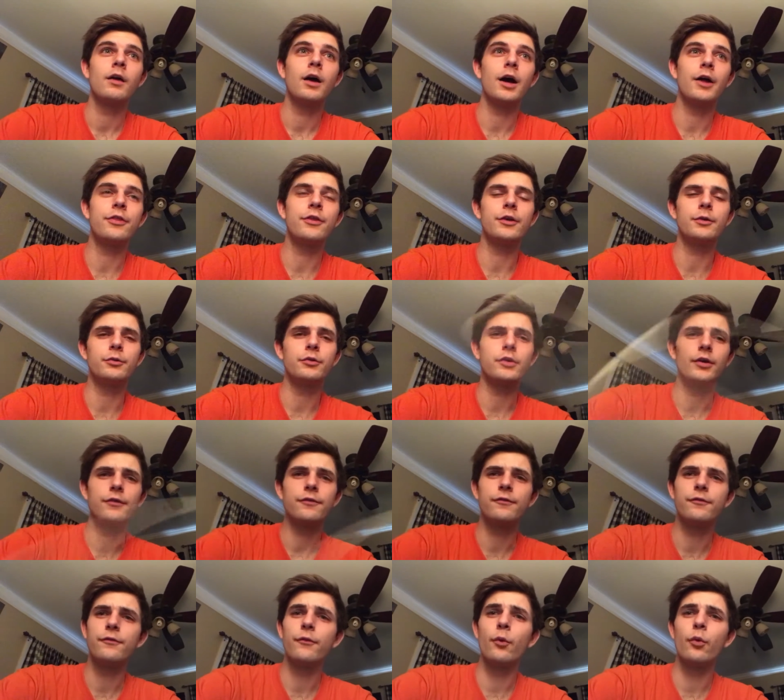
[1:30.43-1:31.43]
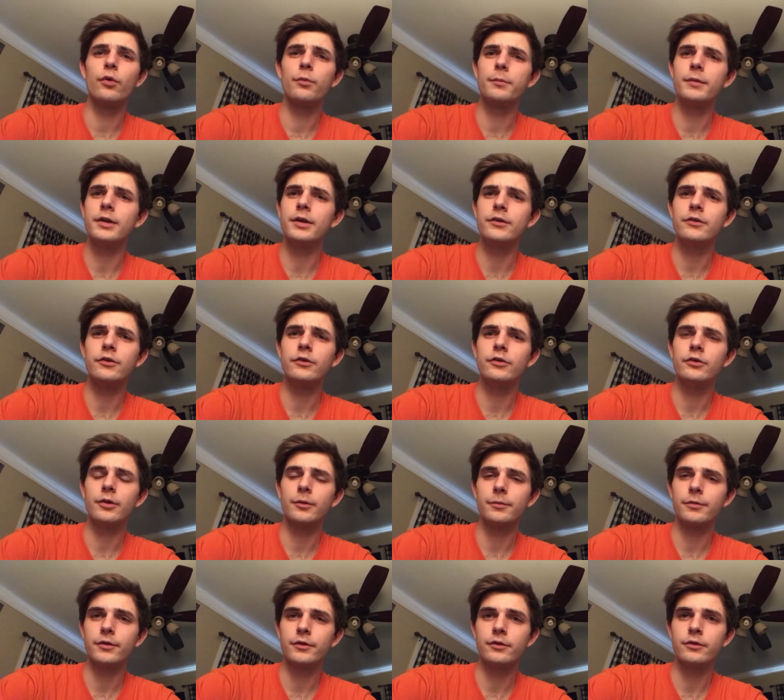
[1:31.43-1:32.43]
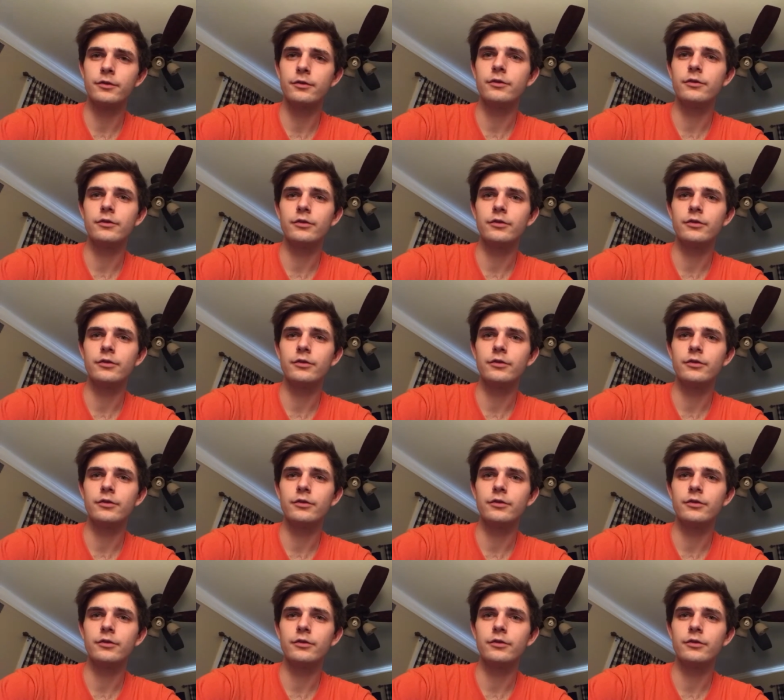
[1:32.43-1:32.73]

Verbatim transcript: I think it was like four minutes and something